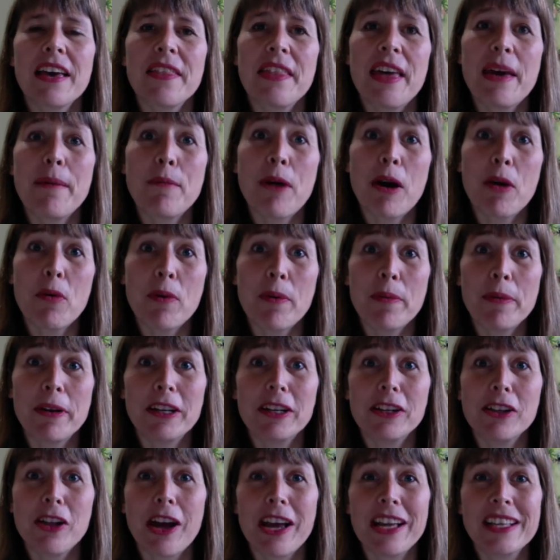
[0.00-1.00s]
that my women
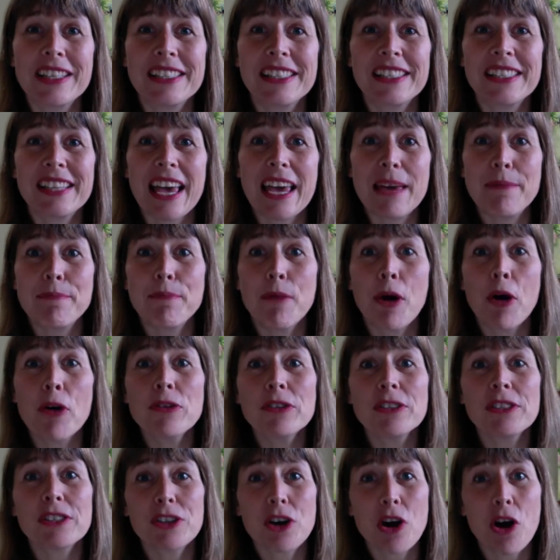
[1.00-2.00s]
clients say
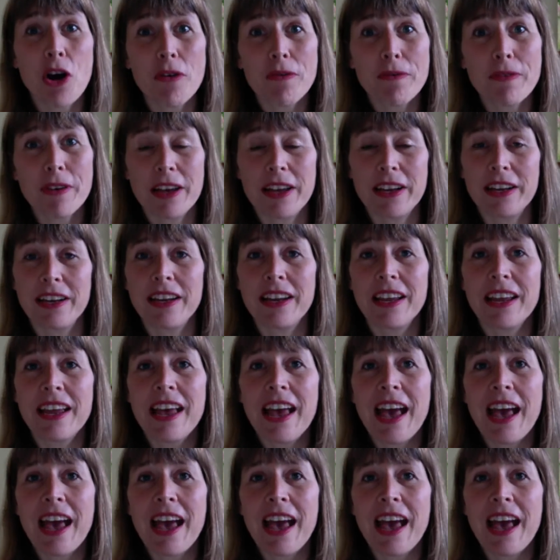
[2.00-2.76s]
most often